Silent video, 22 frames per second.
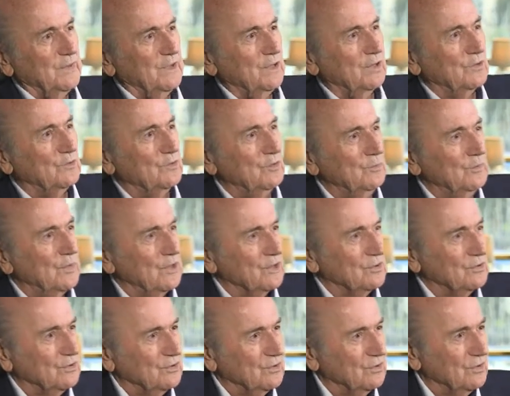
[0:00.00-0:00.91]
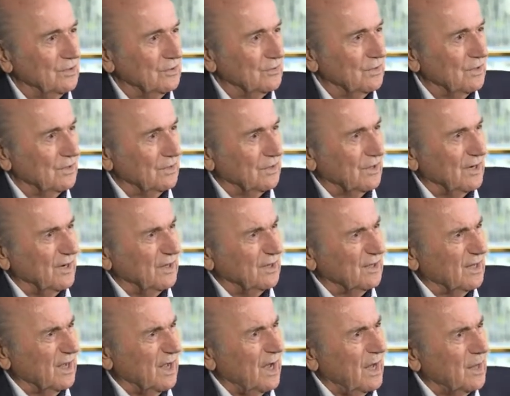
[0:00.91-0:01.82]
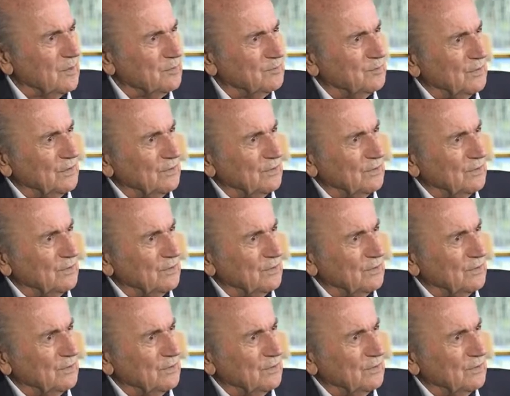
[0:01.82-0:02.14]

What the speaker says: be a great gap.